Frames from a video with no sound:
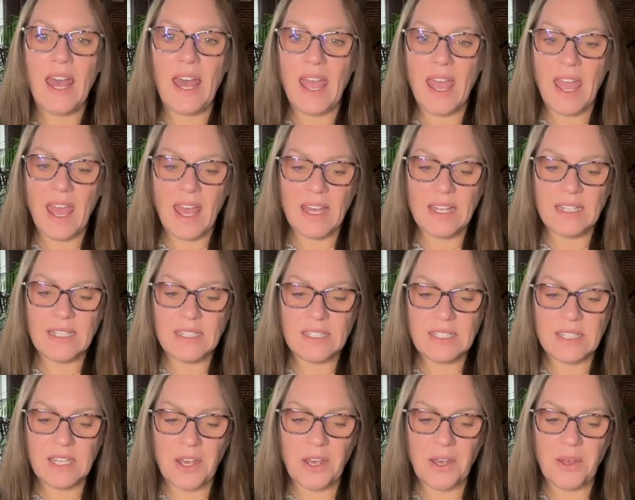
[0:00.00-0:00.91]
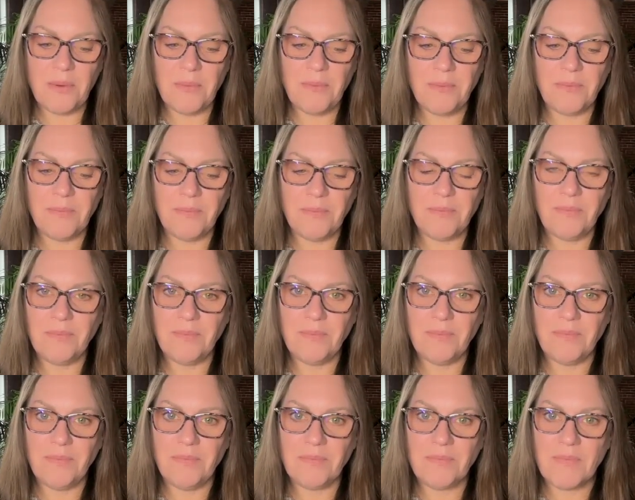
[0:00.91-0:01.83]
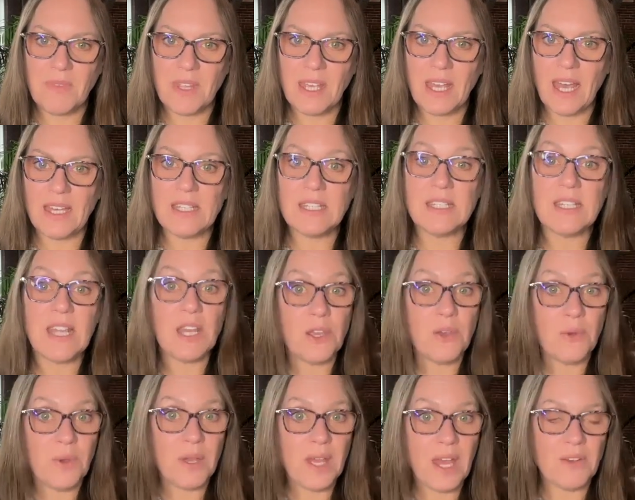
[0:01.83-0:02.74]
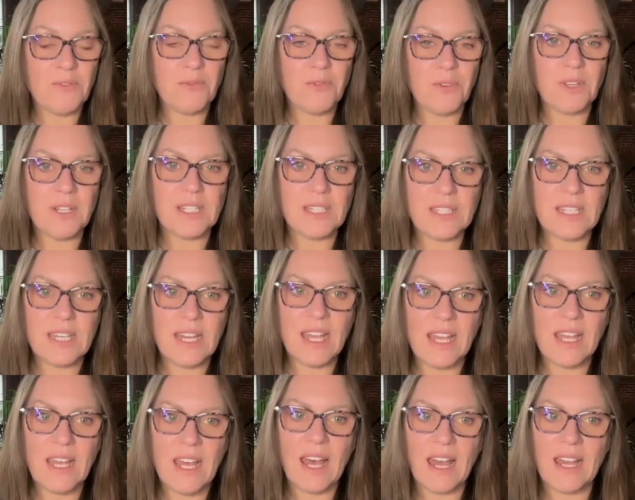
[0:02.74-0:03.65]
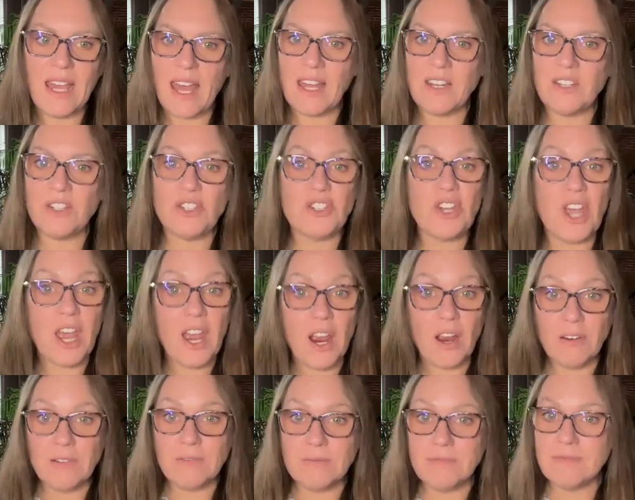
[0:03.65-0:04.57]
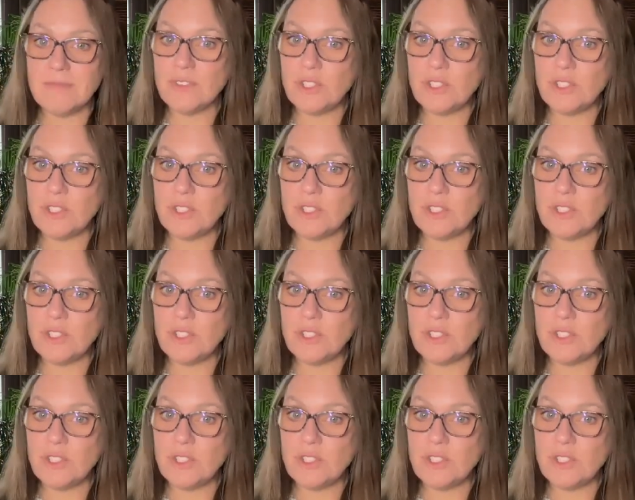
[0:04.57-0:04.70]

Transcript: And um, guys, thank you again for listening. Again, share.